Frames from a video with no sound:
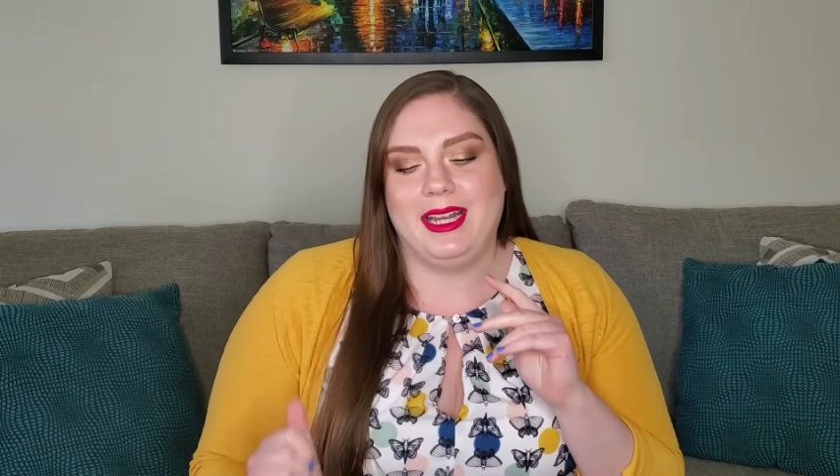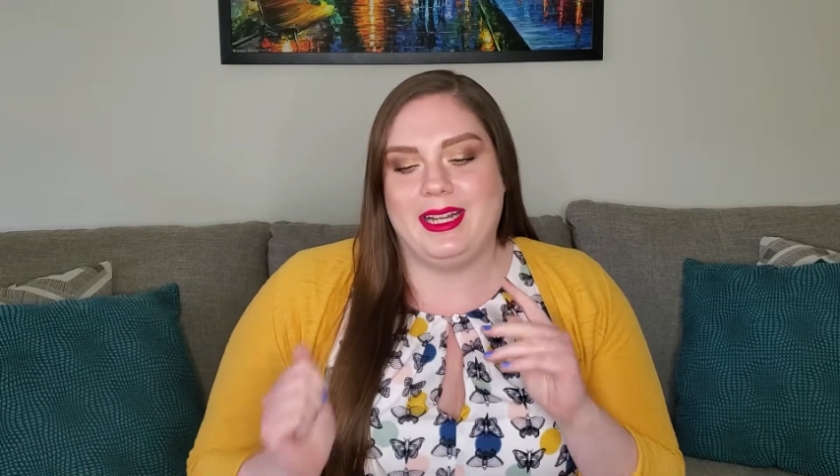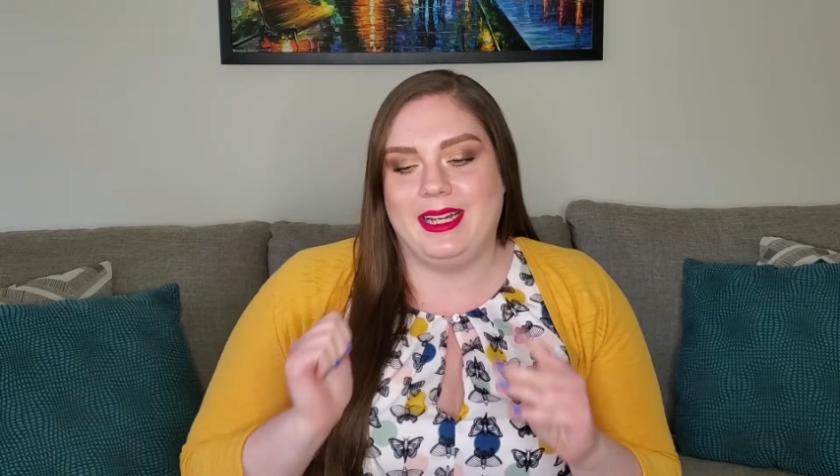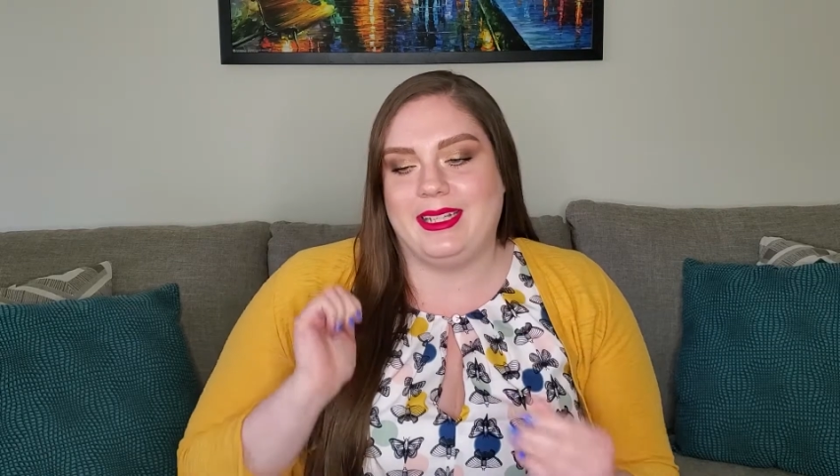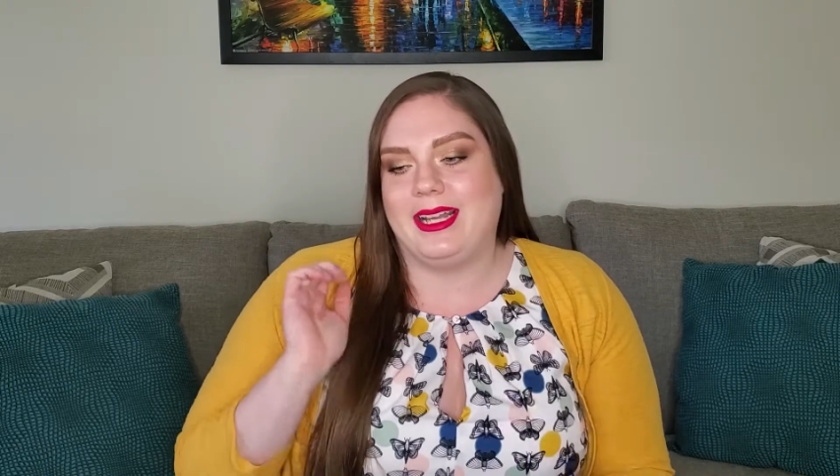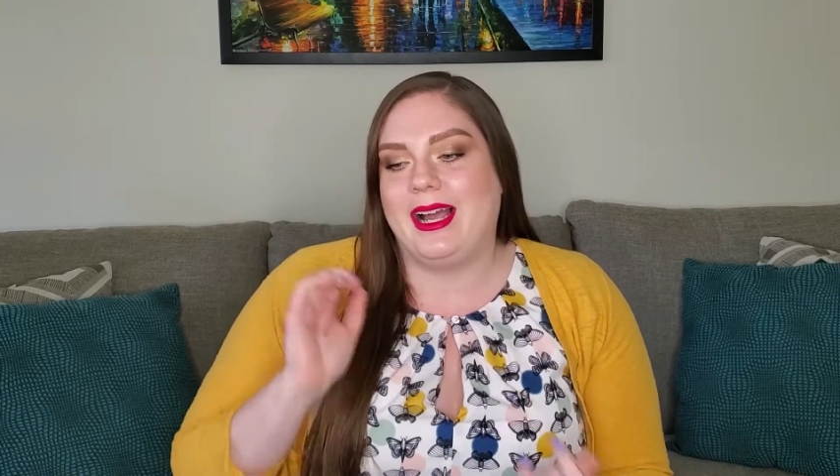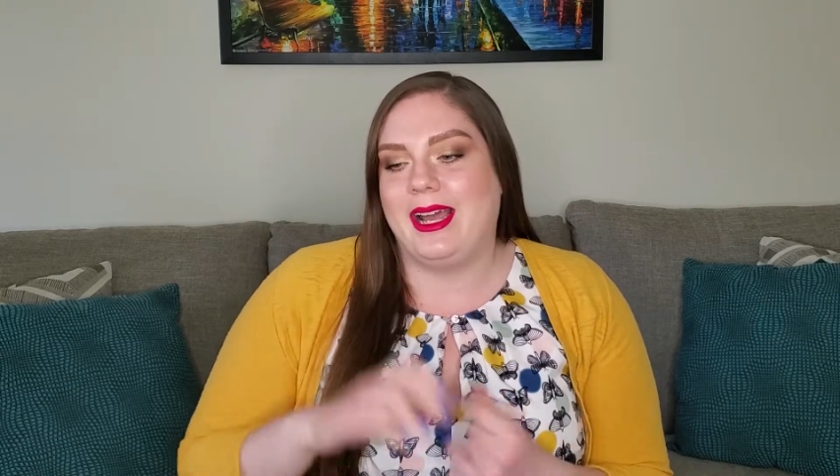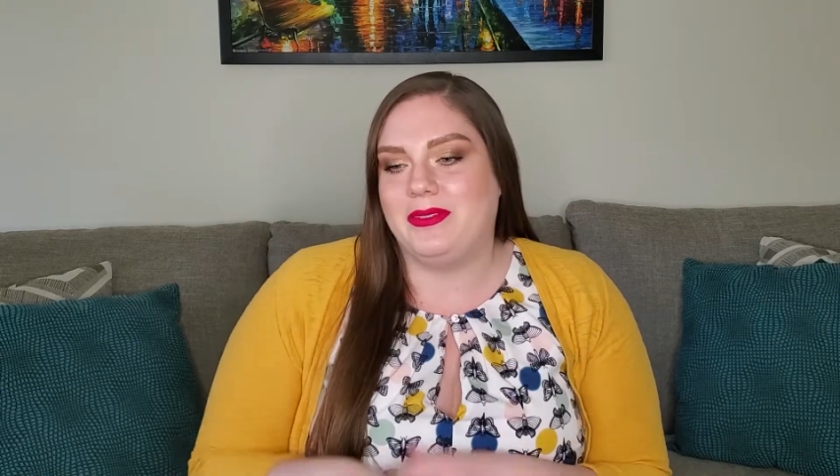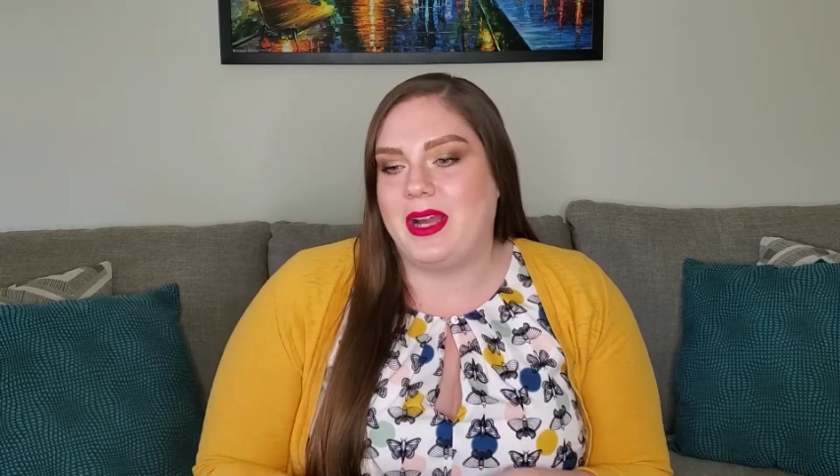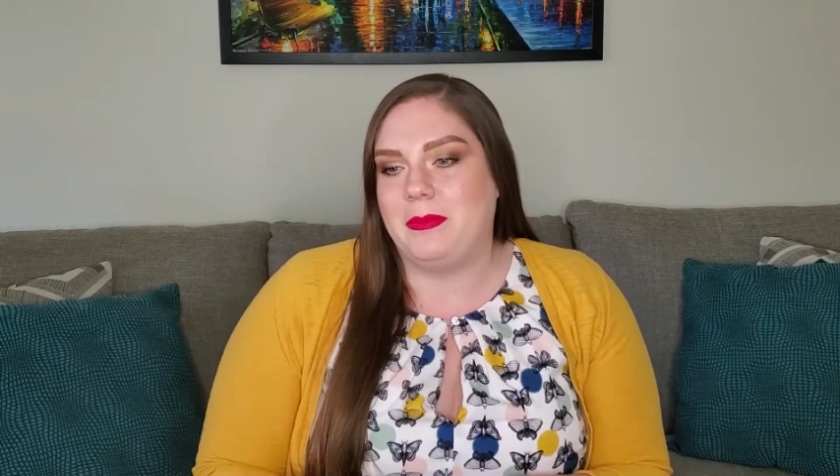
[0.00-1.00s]
and I'd
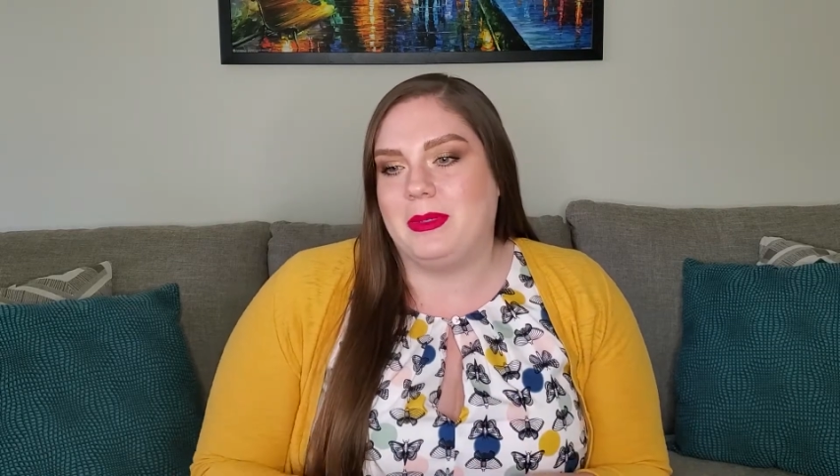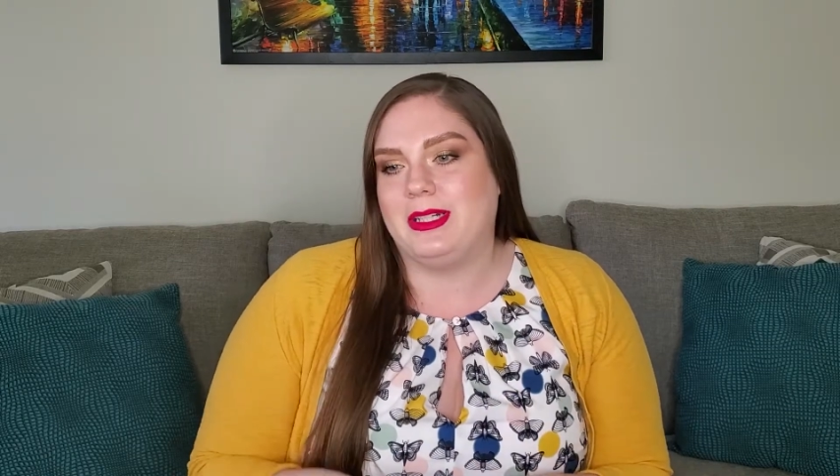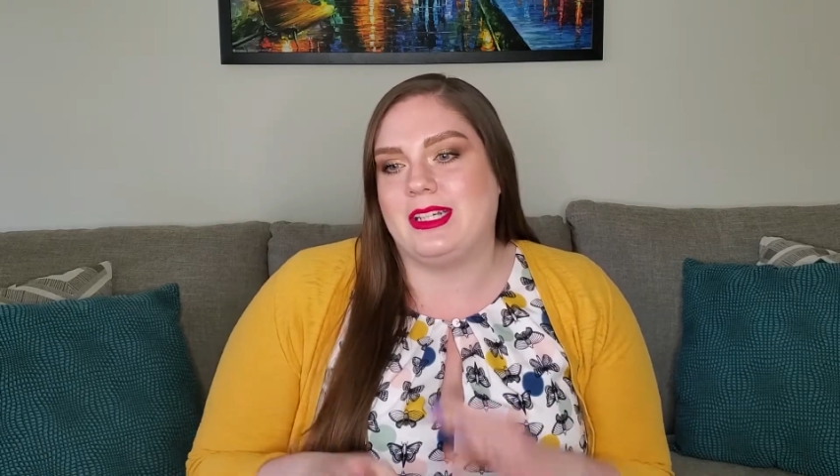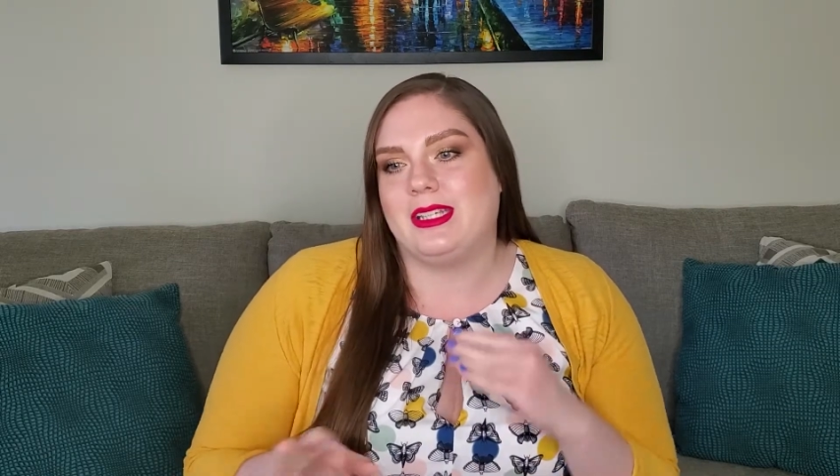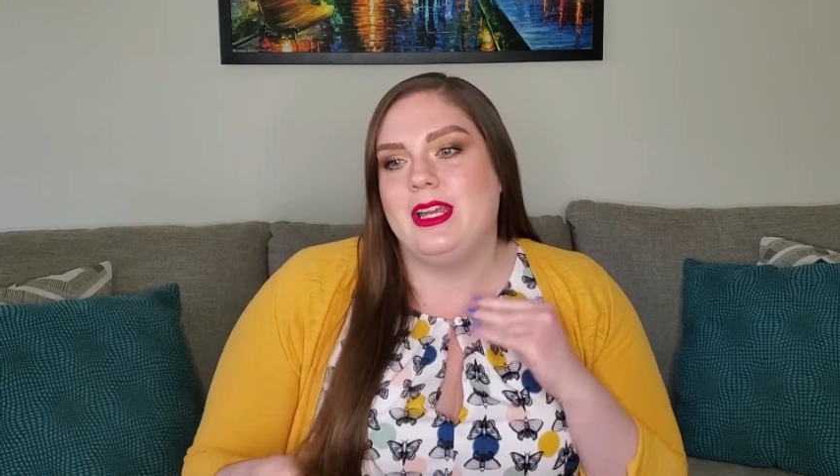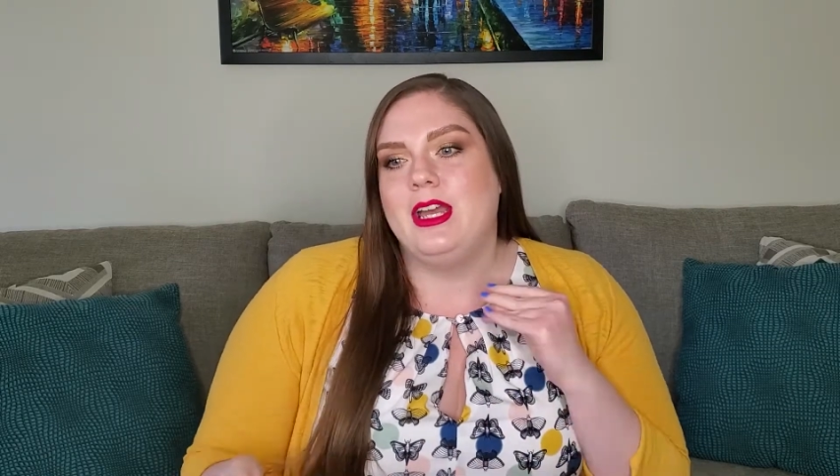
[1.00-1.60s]
hide wrappers